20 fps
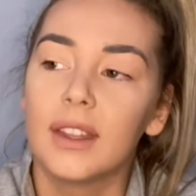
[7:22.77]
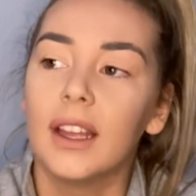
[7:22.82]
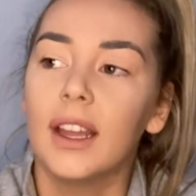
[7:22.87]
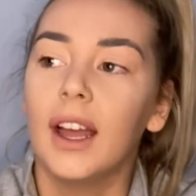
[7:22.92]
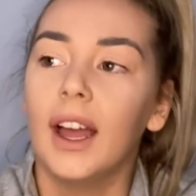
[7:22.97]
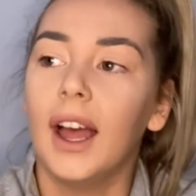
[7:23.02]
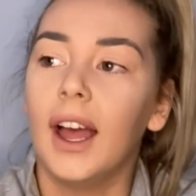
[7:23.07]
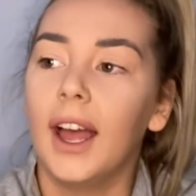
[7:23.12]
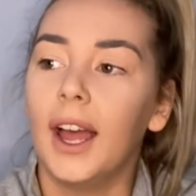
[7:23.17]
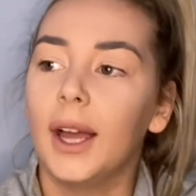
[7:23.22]

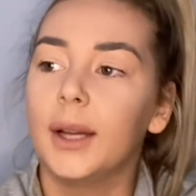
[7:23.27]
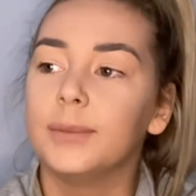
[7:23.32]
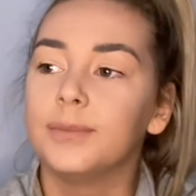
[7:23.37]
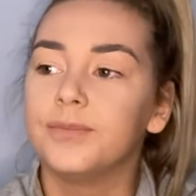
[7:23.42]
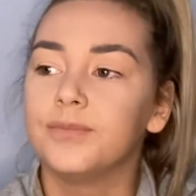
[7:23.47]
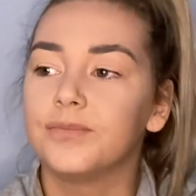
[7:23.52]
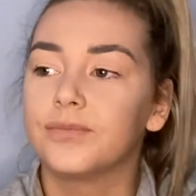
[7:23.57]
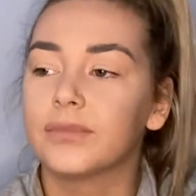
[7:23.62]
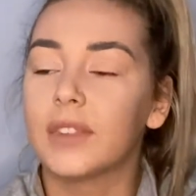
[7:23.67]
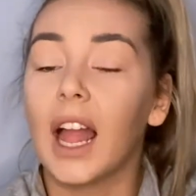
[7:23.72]

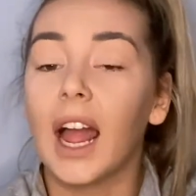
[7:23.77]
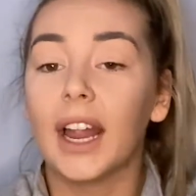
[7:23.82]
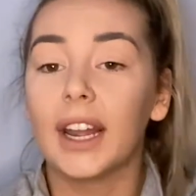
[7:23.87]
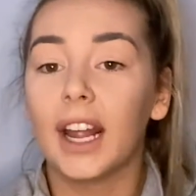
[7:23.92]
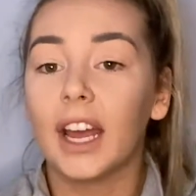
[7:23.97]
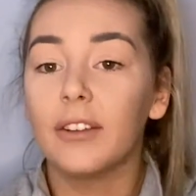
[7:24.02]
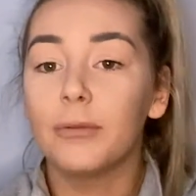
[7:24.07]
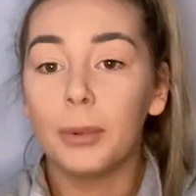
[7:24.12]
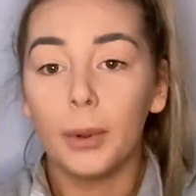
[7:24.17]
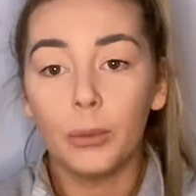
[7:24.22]
And
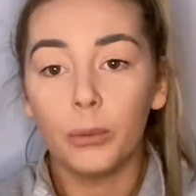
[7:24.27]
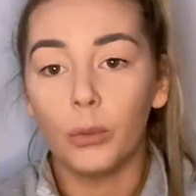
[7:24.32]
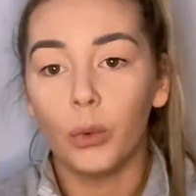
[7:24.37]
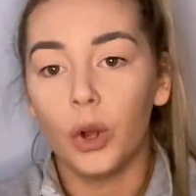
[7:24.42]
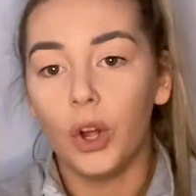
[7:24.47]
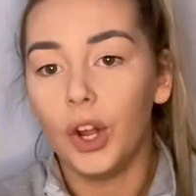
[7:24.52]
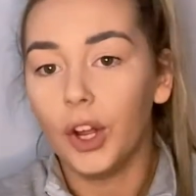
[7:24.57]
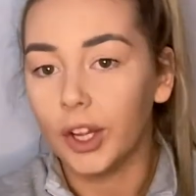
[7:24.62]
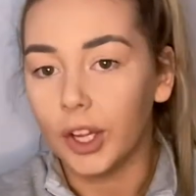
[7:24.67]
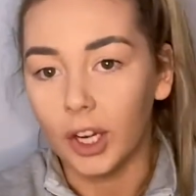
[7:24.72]
I've been
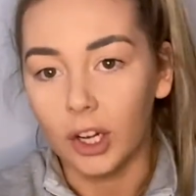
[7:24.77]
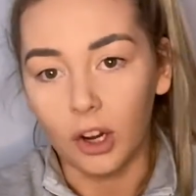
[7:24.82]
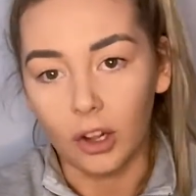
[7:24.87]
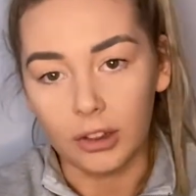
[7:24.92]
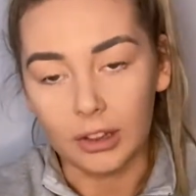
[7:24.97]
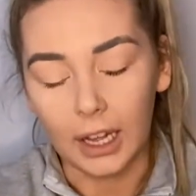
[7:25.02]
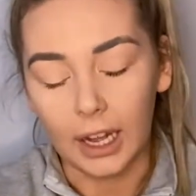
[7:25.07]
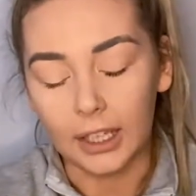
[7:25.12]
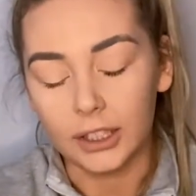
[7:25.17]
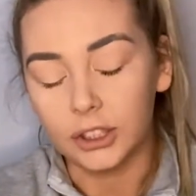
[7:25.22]
working on
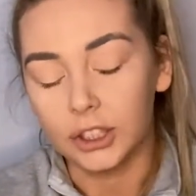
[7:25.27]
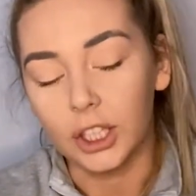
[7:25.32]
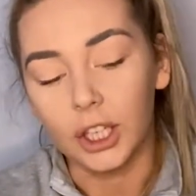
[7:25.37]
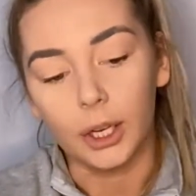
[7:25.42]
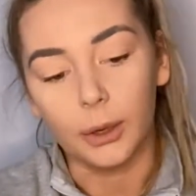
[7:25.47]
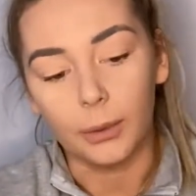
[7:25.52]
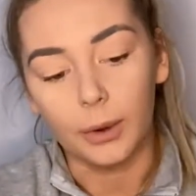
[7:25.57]
that too,